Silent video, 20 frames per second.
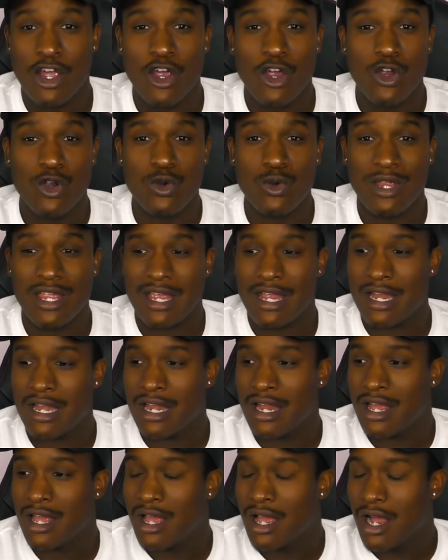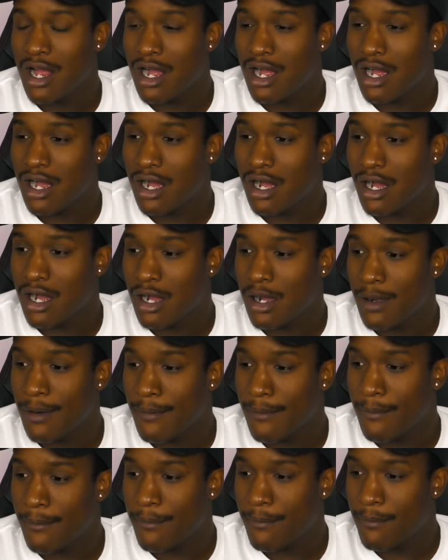who can
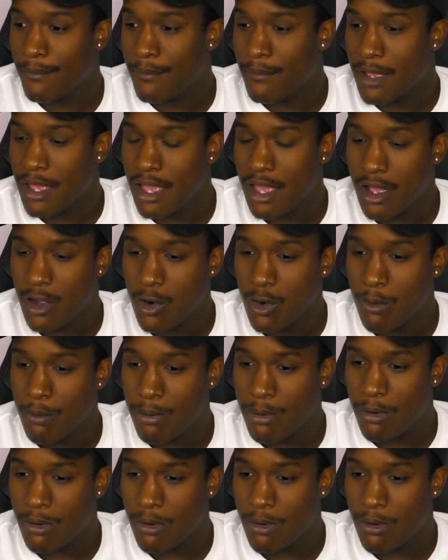help